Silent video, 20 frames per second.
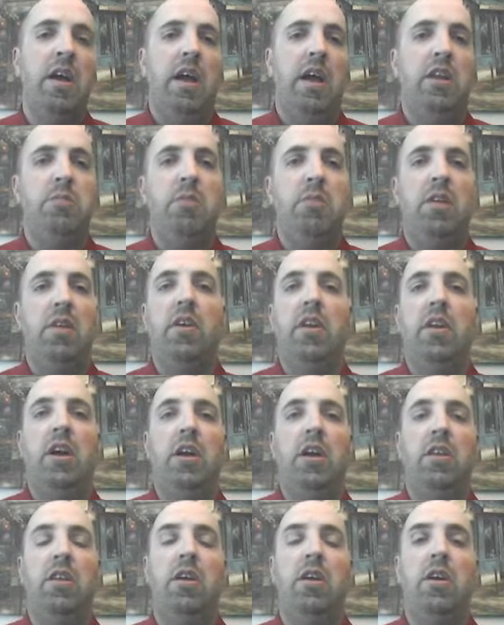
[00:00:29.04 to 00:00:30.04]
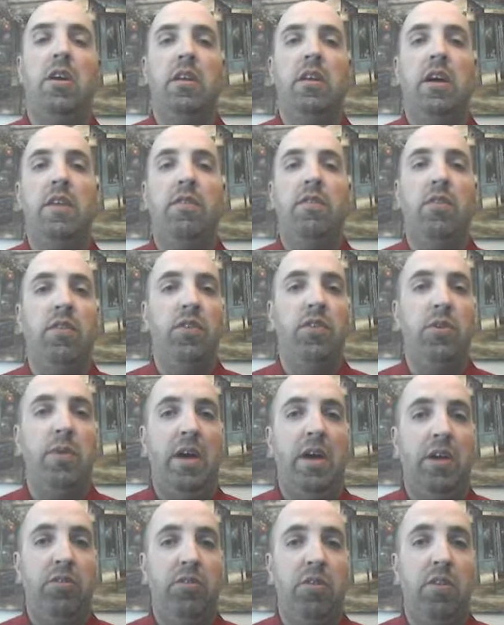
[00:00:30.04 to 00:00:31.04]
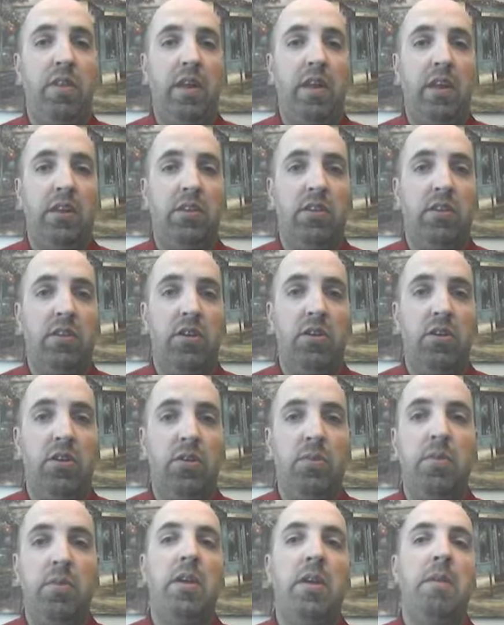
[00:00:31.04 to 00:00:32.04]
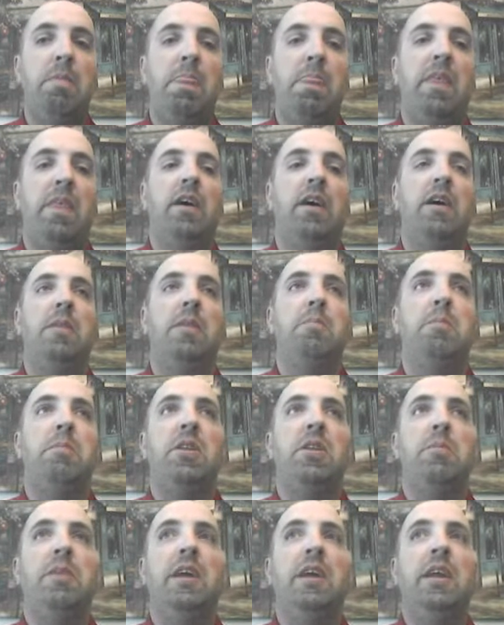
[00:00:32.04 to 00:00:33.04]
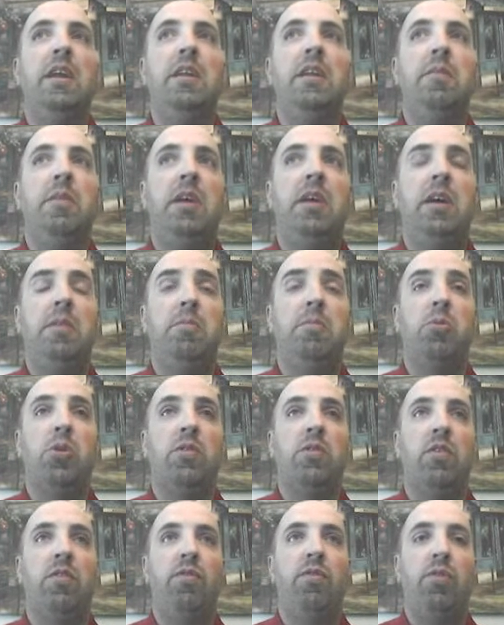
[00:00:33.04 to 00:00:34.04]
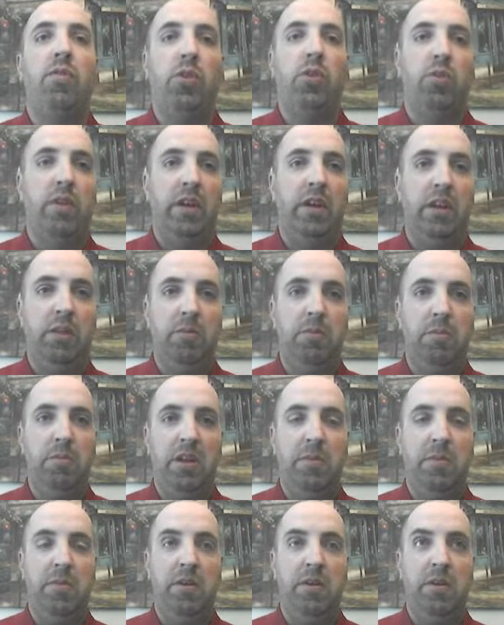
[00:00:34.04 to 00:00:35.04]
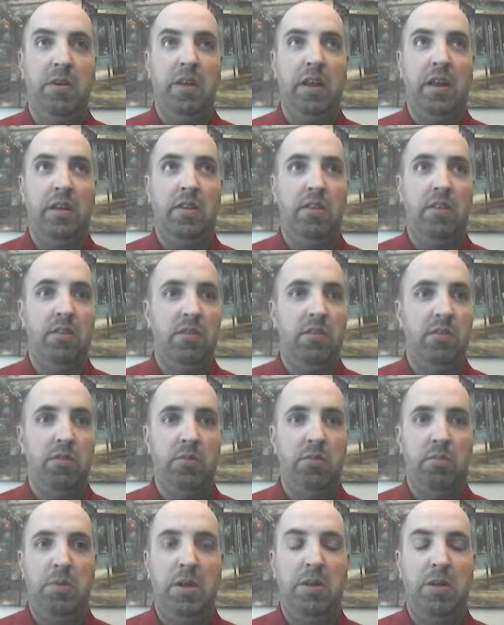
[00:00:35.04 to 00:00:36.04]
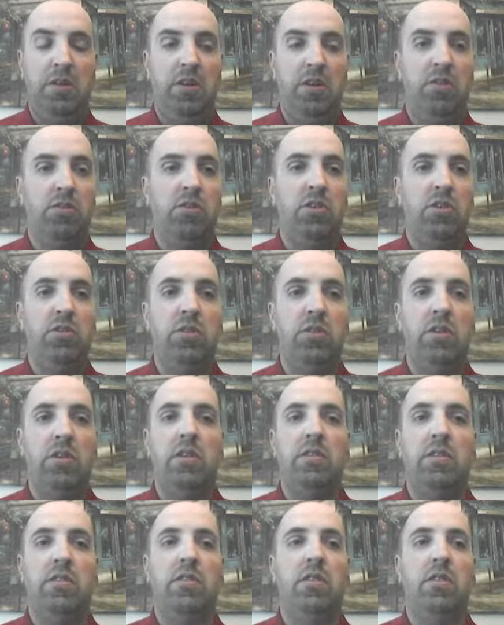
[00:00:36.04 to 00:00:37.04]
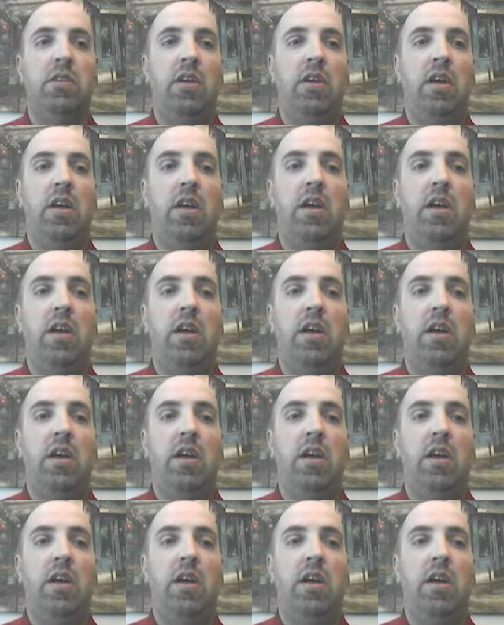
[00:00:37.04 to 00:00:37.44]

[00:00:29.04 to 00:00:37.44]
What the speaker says: and you might have gone online for a few extra things to do. But they're beginning to become more of a full curriculum. They're becoming like teachers are using this